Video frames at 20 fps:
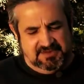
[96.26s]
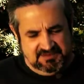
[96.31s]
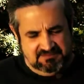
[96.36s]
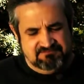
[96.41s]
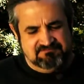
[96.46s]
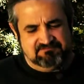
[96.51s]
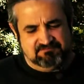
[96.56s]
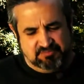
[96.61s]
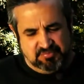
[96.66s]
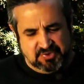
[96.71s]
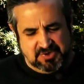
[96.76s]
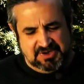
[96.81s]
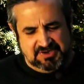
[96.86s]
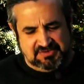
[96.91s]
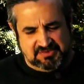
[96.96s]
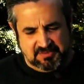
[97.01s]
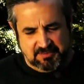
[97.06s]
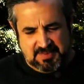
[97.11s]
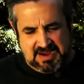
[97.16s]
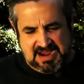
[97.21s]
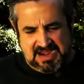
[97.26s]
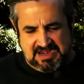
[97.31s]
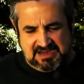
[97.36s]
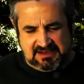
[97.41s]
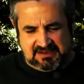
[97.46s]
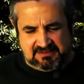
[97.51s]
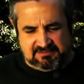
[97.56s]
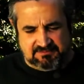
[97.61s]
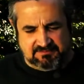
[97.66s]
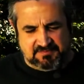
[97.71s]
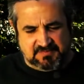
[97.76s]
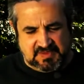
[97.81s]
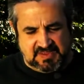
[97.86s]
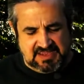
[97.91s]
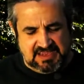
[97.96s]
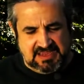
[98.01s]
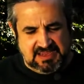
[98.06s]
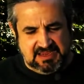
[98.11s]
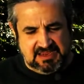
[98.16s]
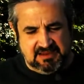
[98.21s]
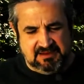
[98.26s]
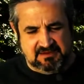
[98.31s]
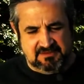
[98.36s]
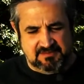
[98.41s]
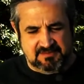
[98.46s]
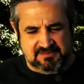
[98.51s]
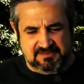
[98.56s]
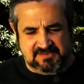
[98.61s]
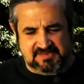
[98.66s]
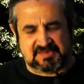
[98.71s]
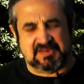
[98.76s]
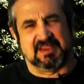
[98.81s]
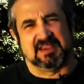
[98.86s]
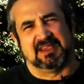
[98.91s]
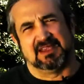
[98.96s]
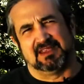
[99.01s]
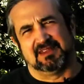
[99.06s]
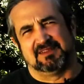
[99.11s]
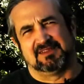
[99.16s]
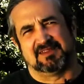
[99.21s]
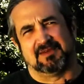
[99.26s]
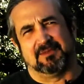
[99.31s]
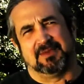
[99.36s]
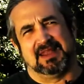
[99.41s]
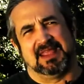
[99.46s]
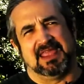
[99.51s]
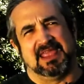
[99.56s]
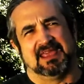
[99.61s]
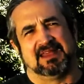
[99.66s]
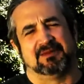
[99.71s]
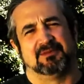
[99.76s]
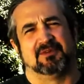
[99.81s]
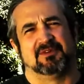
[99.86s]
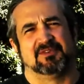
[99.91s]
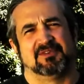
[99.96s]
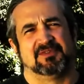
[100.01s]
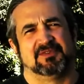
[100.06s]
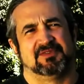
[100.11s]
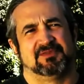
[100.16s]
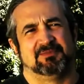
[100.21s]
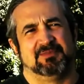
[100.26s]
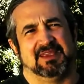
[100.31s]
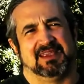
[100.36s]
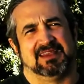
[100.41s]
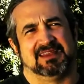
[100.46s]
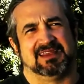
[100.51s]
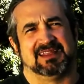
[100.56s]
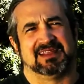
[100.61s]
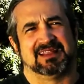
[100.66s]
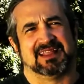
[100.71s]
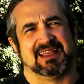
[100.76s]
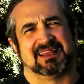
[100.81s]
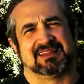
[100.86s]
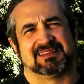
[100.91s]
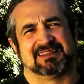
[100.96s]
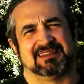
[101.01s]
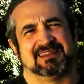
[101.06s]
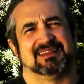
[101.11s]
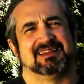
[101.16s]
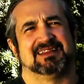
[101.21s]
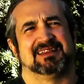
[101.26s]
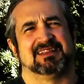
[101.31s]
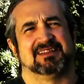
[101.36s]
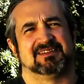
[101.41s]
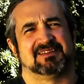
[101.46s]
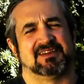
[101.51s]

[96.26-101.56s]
a pretty traumatic thing seeing so many animals being neglected and